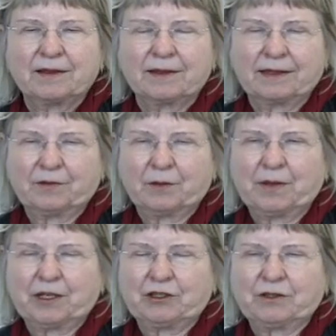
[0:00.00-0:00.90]
Then the
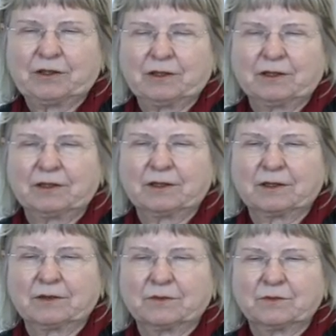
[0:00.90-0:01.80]
patient
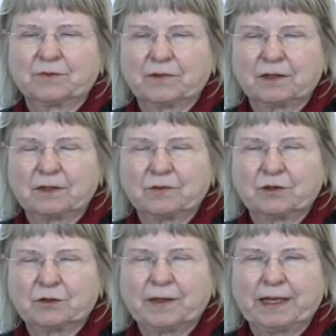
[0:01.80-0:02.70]

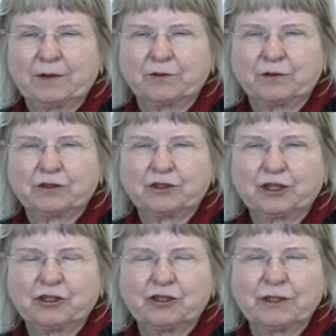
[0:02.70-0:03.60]
was planned for
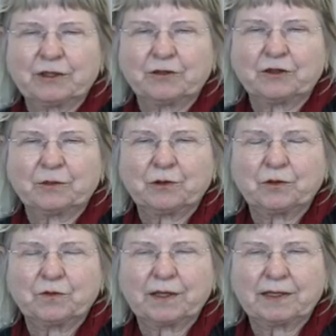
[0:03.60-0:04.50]
surgery to
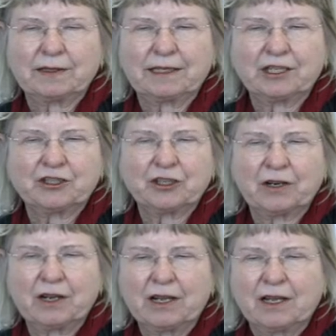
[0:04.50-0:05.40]
remove this
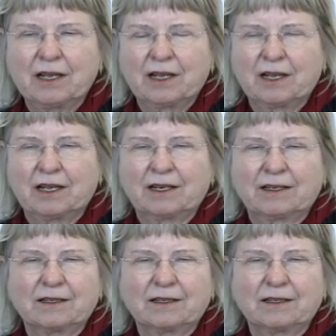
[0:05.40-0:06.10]
lesion, and